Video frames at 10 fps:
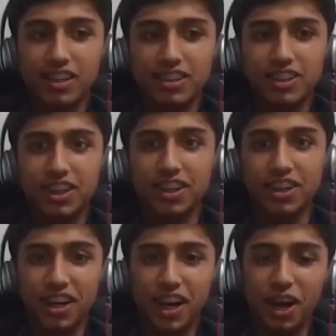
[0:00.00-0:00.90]
Sure.
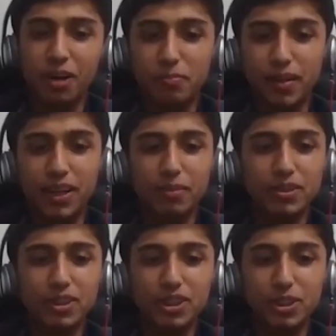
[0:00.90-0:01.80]
My name
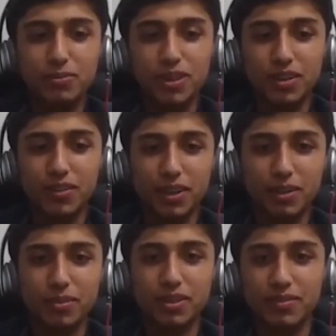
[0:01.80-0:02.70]
is Rishabh Java. I'm
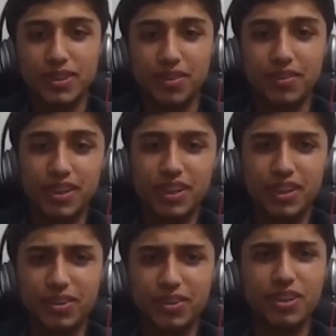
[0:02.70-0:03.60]
a
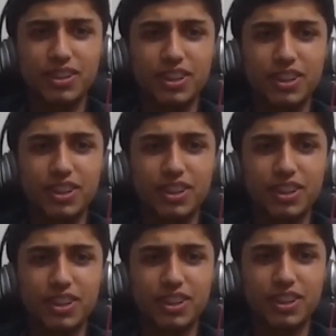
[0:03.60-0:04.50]
17-year-old, just
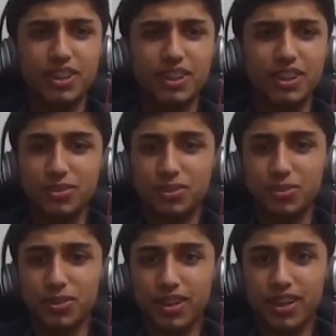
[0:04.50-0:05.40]
graduated from high school
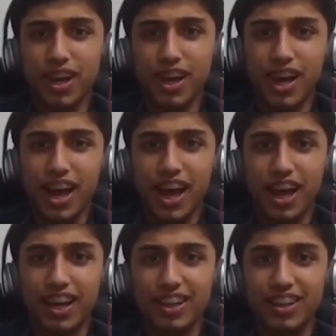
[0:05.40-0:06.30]
student.
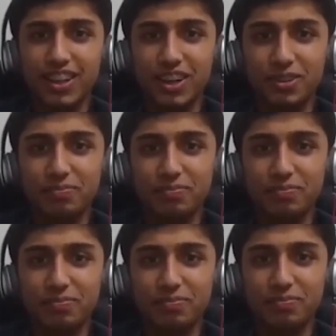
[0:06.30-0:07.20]
And
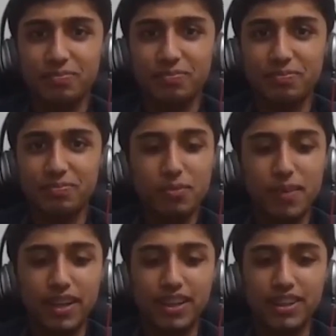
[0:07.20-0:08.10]
I like to
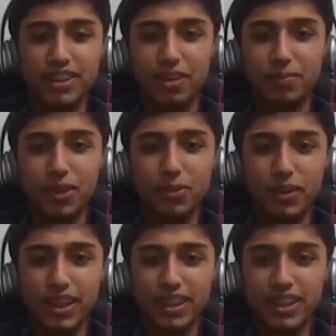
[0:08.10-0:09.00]
make things. I've been
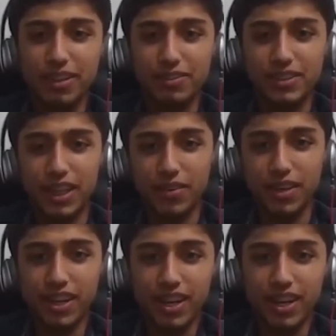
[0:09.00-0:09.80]
doing it since I was 7.